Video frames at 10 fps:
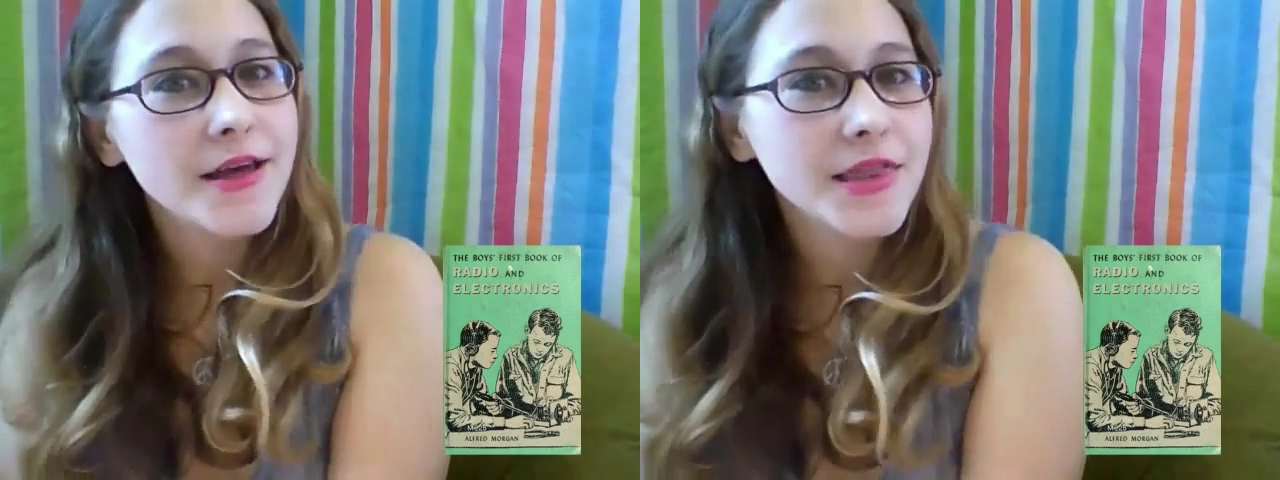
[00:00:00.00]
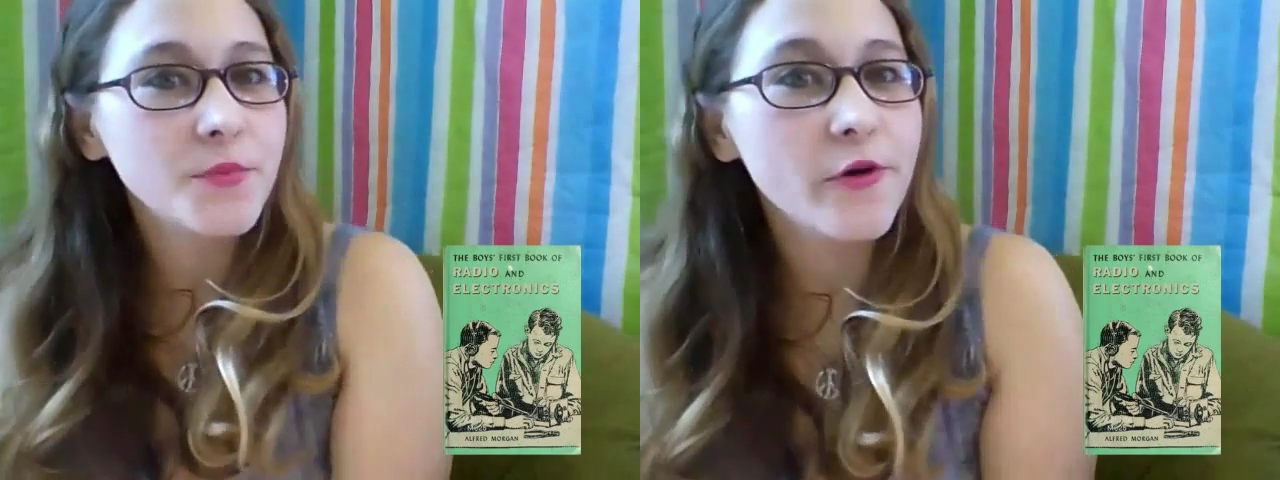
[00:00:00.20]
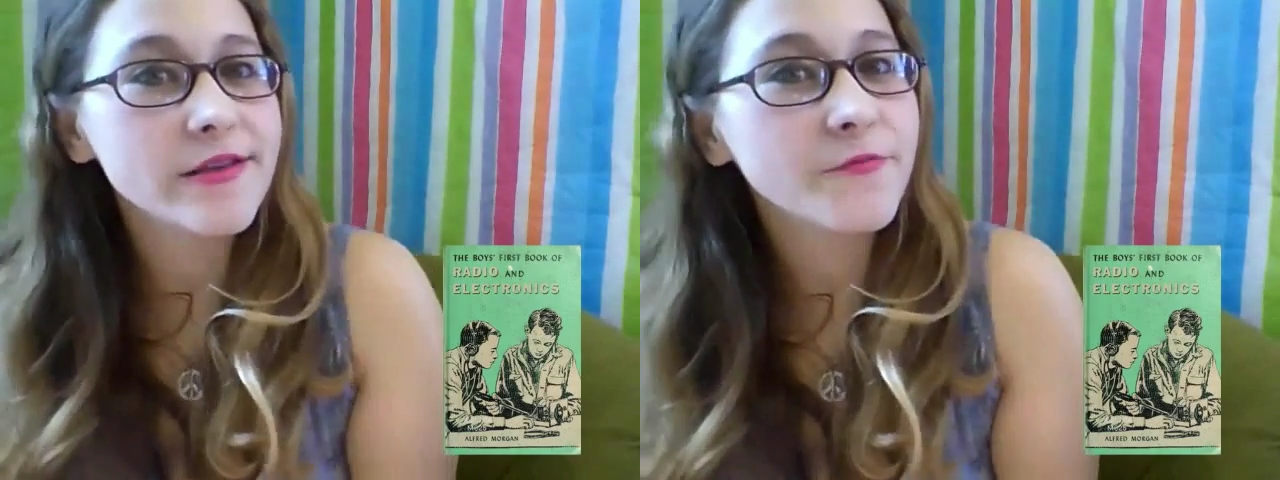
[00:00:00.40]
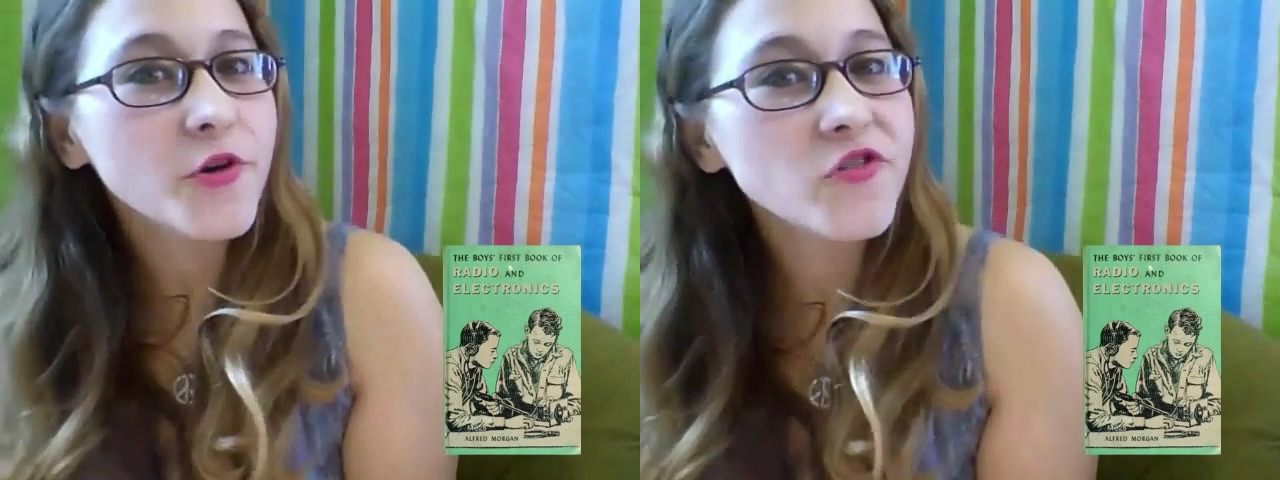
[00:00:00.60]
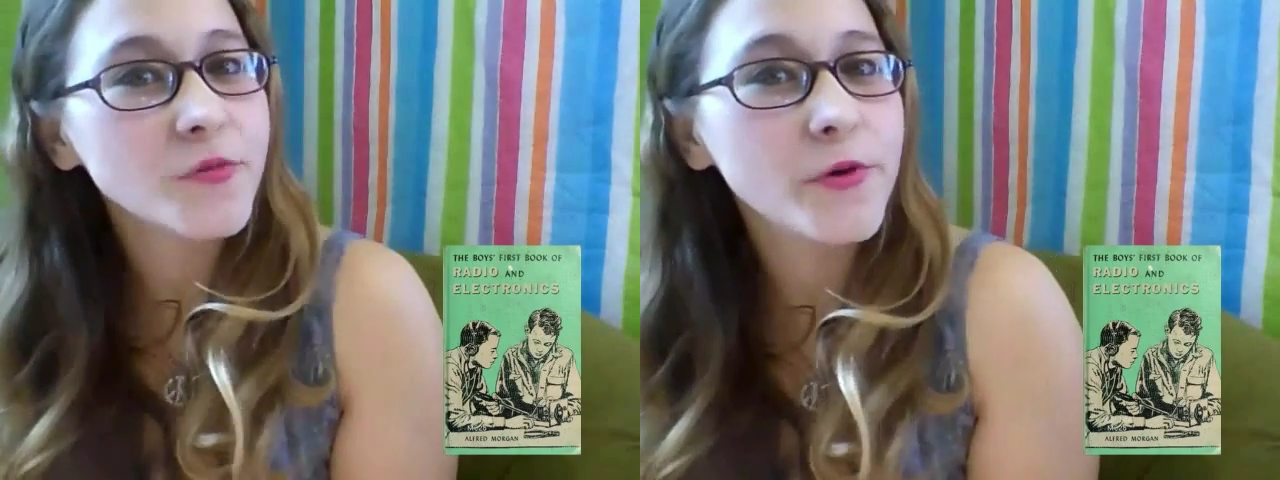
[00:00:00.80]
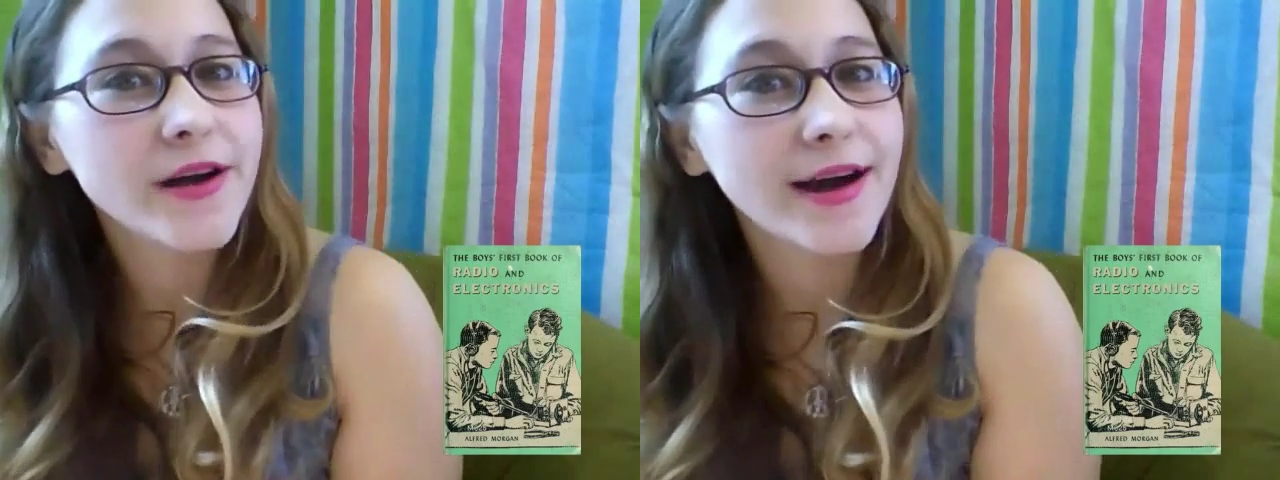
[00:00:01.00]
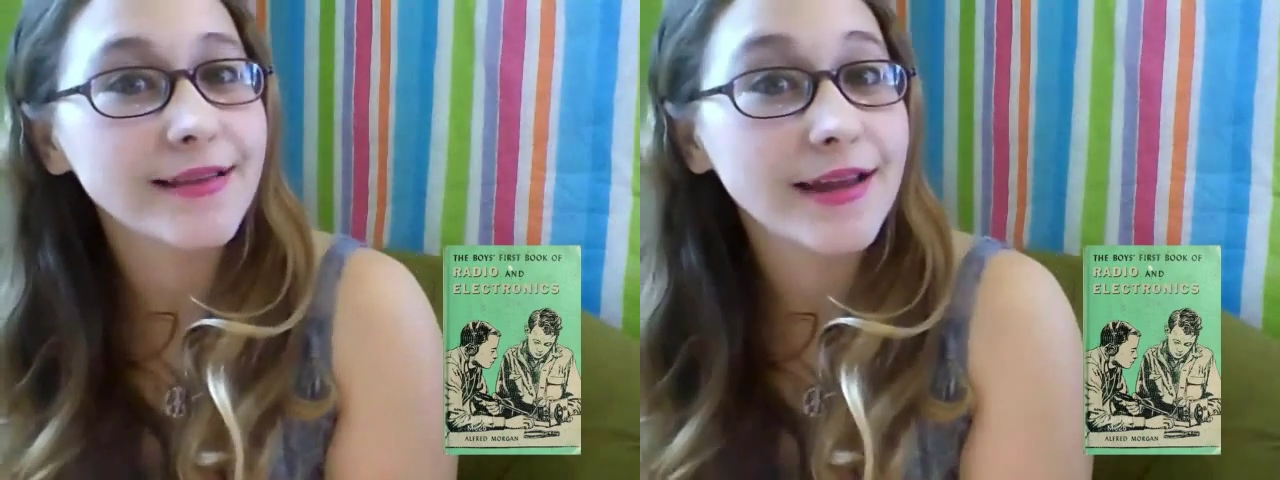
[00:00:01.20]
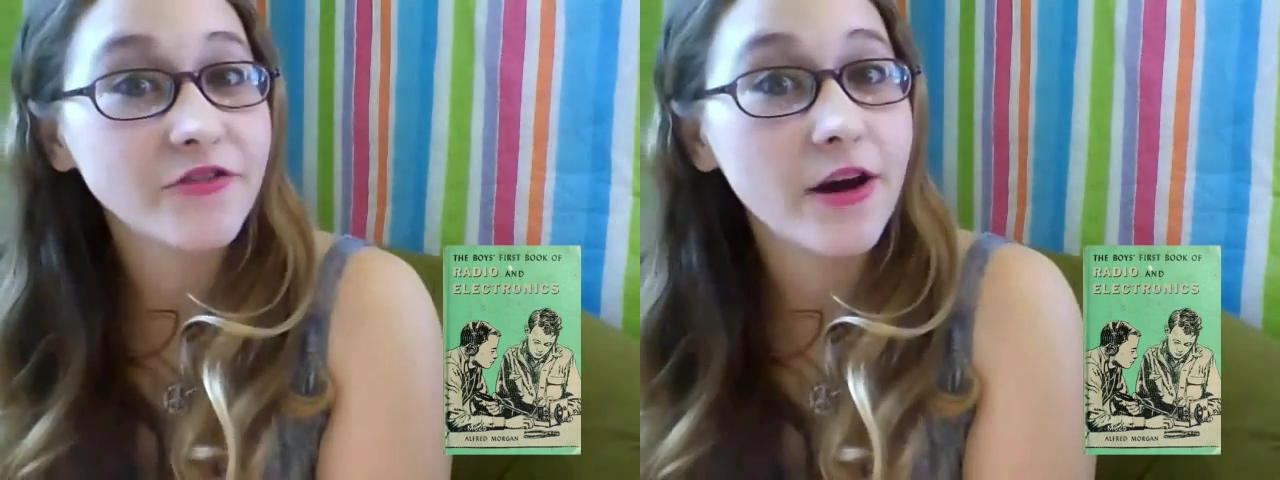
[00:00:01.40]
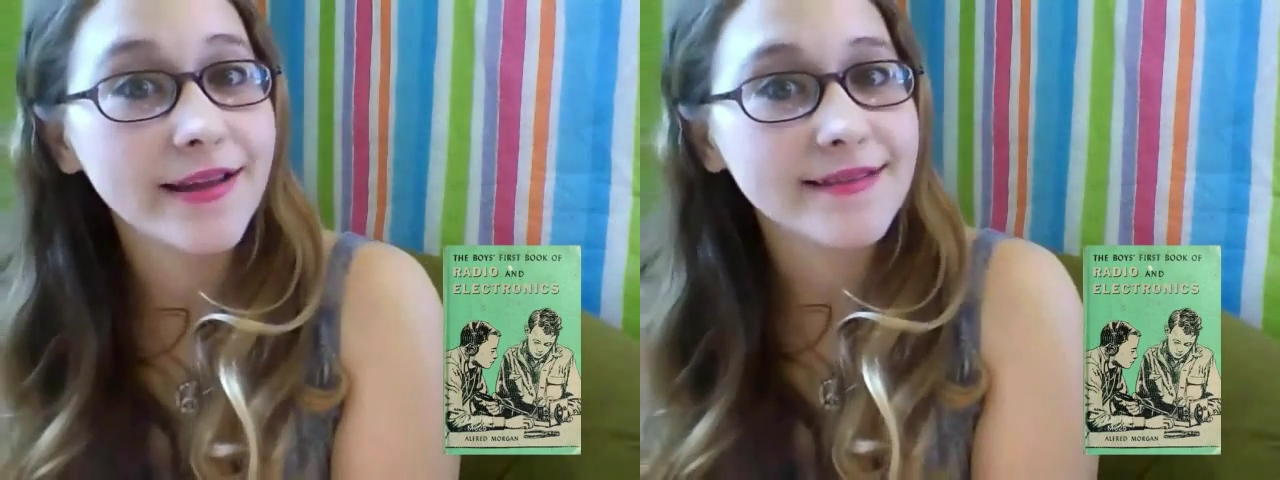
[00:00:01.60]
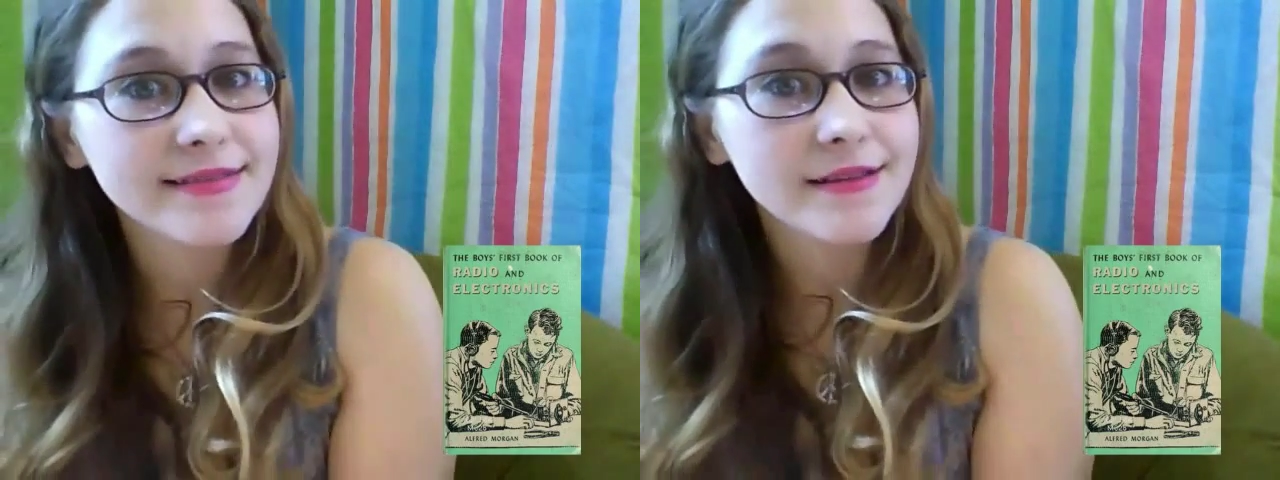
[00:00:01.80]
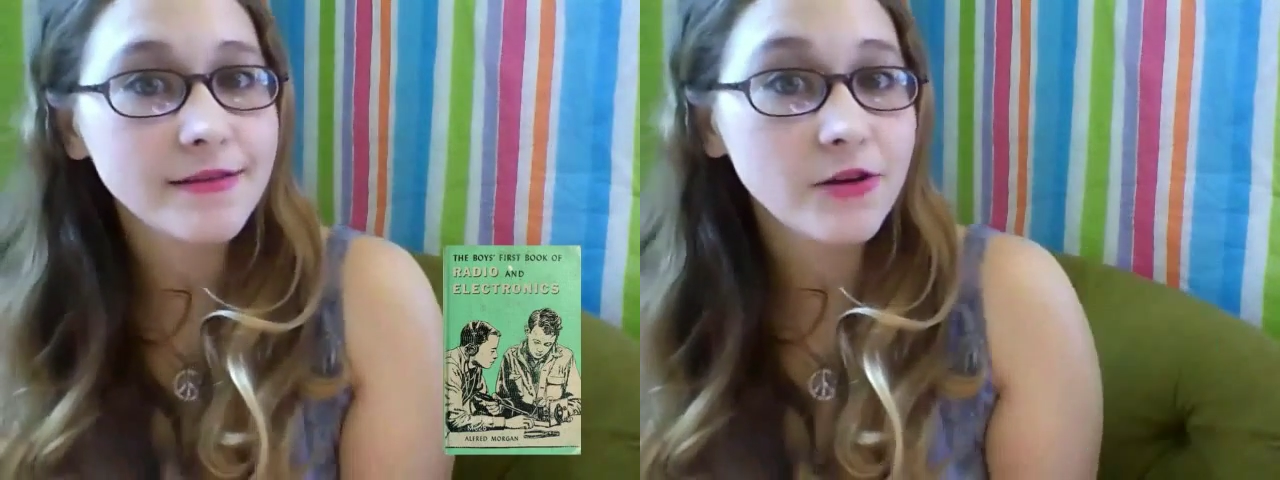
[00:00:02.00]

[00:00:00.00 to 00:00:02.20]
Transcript: The Boy's First Book on Electronics,